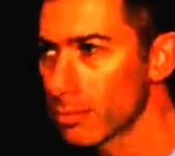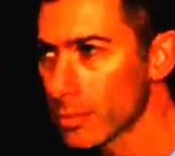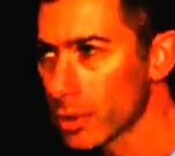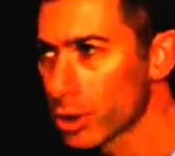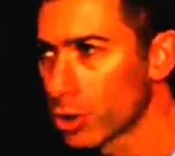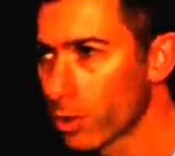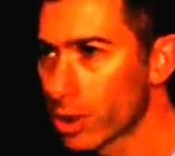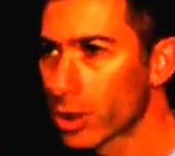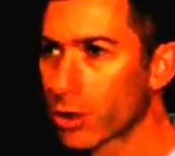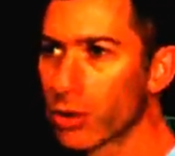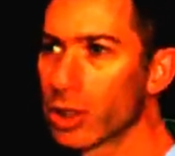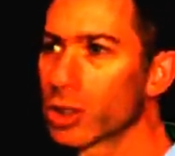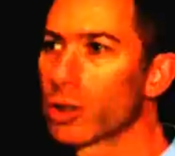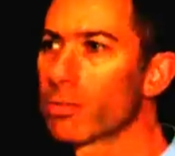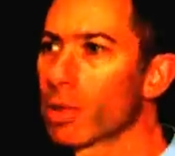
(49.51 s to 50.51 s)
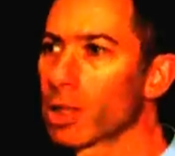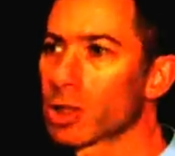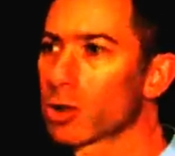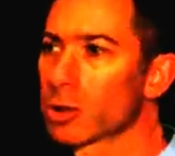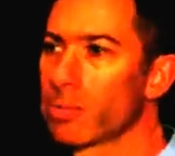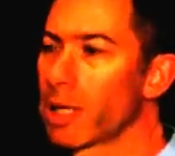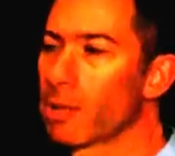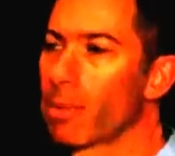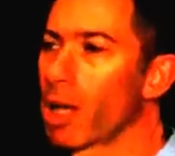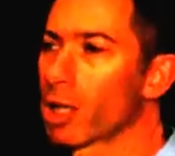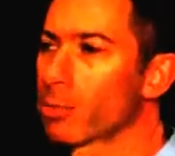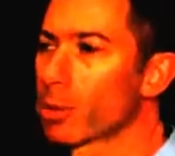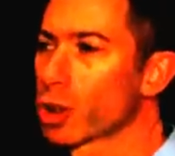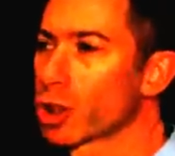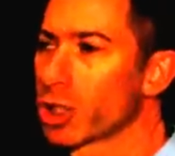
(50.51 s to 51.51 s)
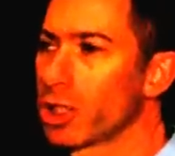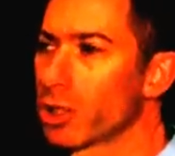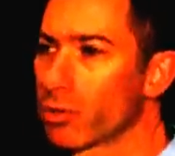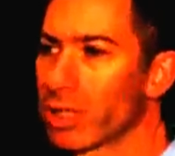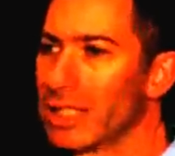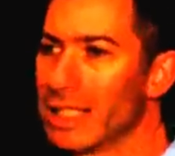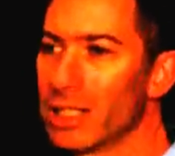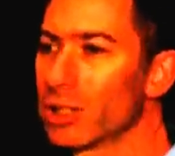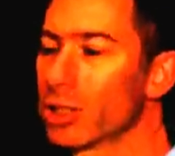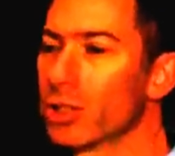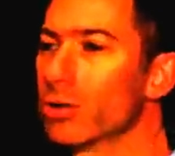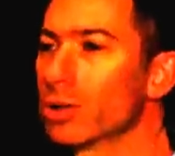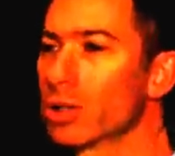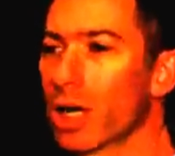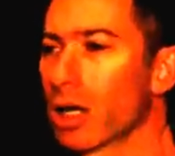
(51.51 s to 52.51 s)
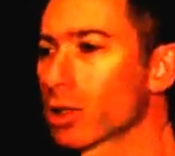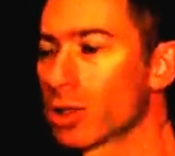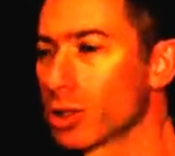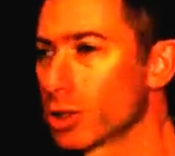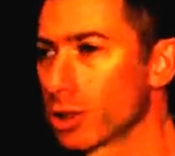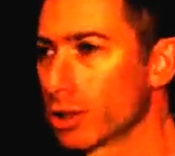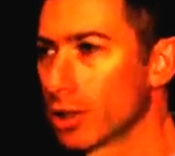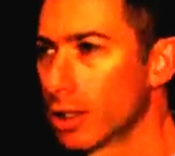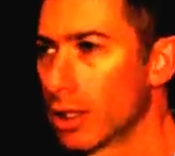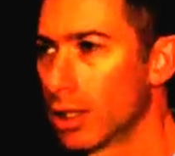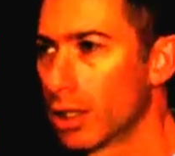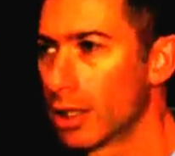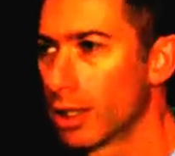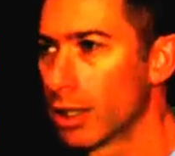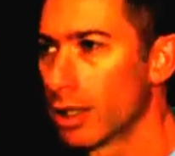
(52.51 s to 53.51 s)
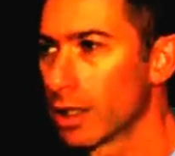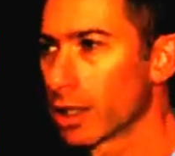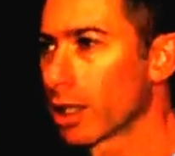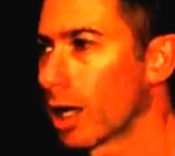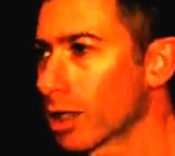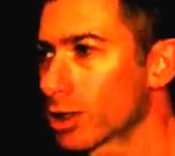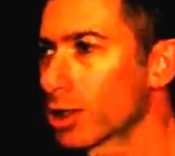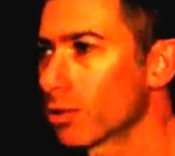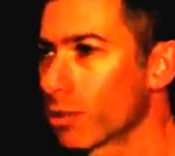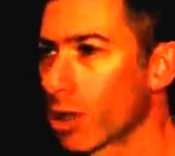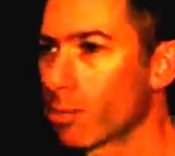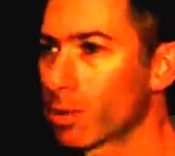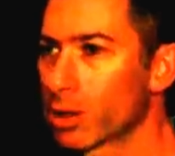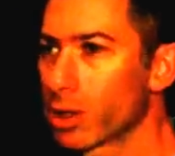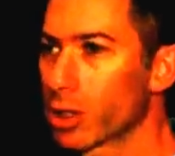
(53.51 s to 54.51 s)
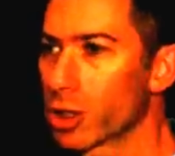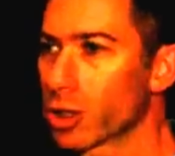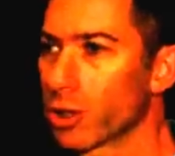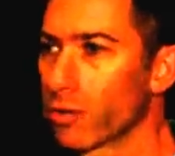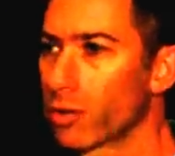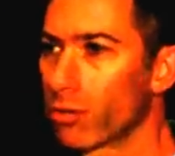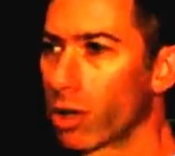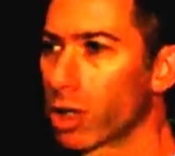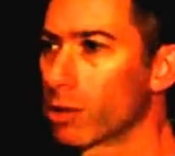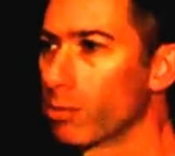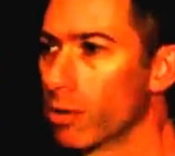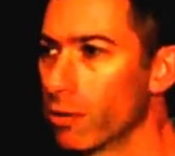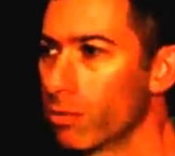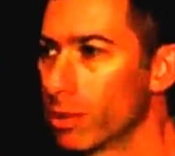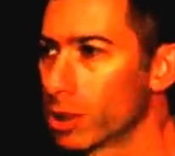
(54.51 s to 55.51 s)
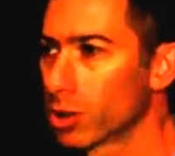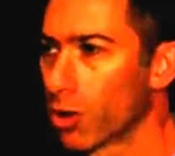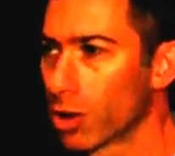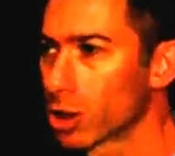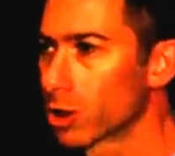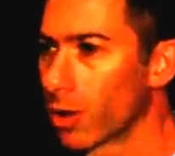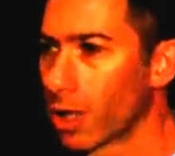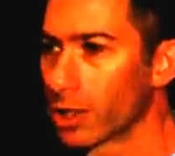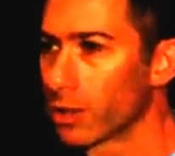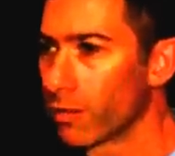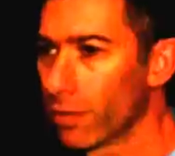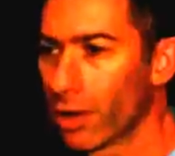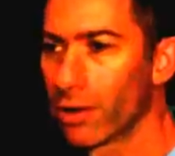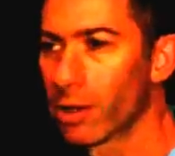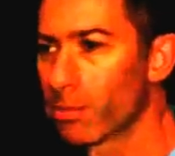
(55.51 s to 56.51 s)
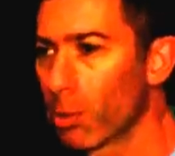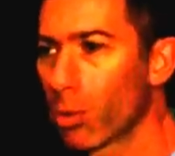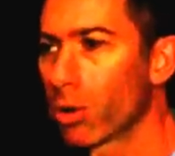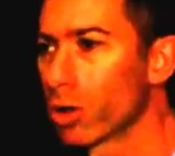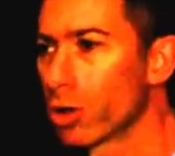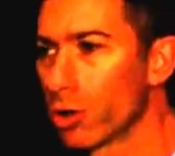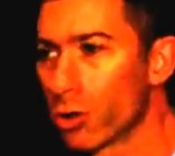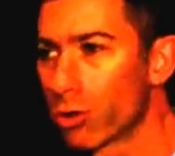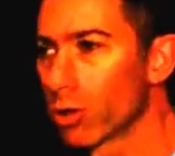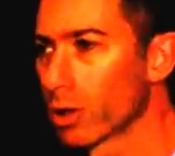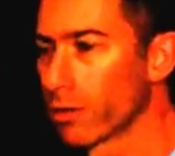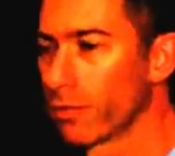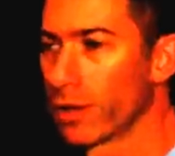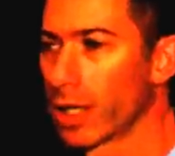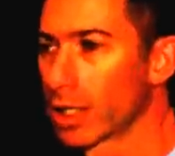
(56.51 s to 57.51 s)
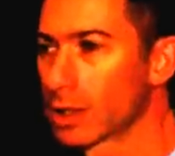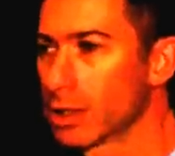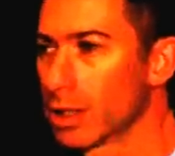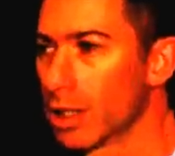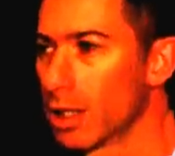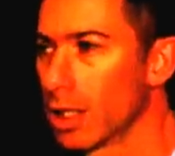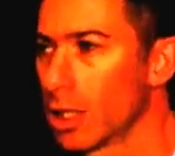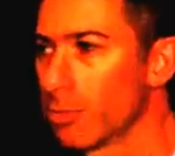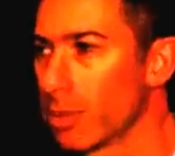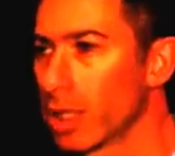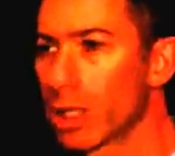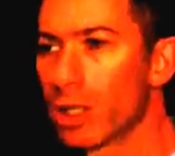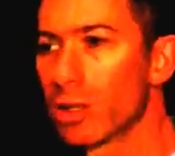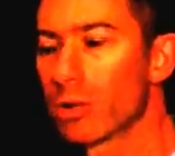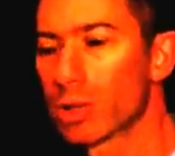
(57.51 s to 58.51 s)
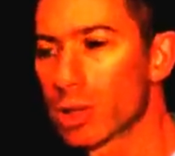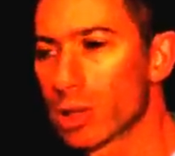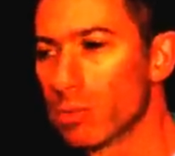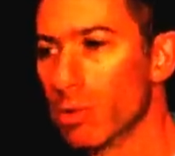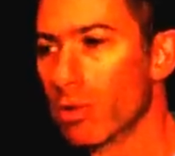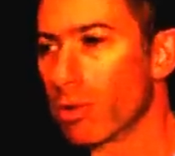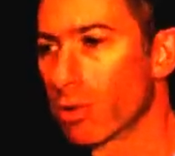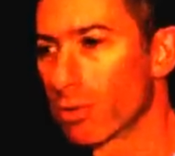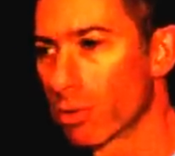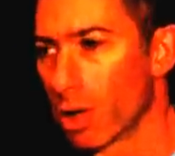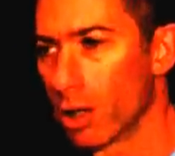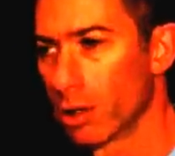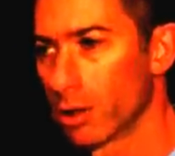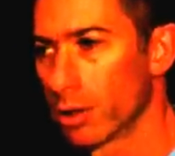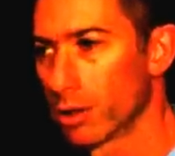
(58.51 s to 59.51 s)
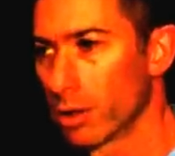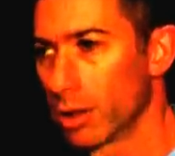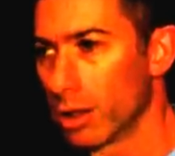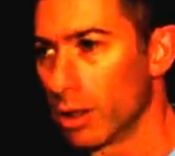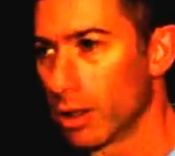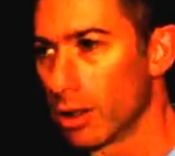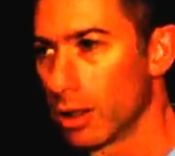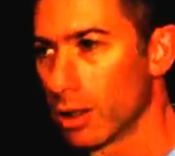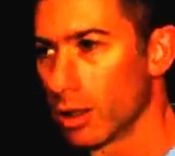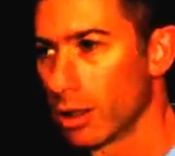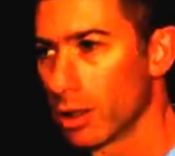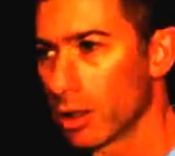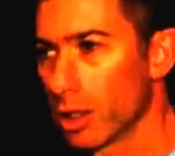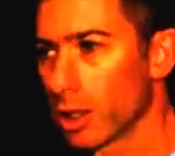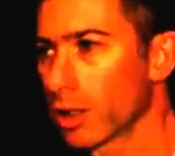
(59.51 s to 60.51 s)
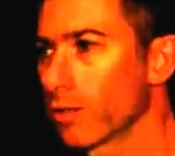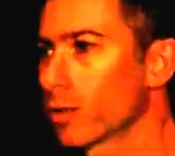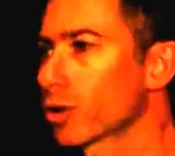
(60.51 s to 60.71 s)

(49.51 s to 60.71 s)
you increase your muscles' metabolic machinery needed to use oxygen. The constant repetition of the running movements also has a very important neural effect, making you a smoother runner. Think of your